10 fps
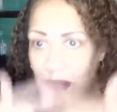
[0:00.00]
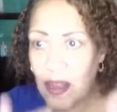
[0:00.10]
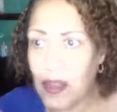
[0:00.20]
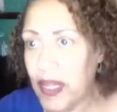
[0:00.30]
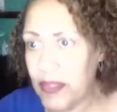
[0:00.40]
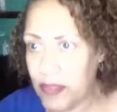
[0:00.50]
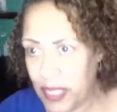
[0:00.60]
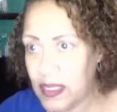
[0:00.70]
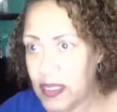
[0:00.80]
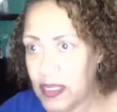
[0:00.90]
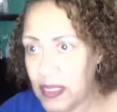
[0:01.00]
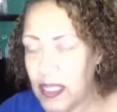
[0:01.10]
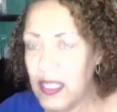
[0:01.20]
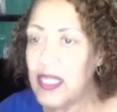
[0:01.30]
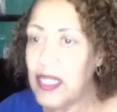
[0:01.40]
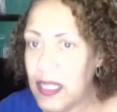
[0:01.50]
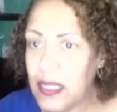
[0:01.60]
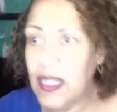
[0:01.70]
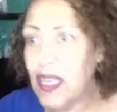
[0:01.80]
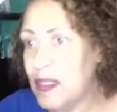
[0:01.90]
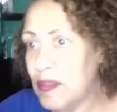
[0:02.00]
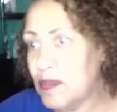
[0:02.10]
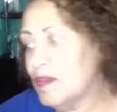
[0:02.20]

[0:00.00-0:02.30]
on my face, and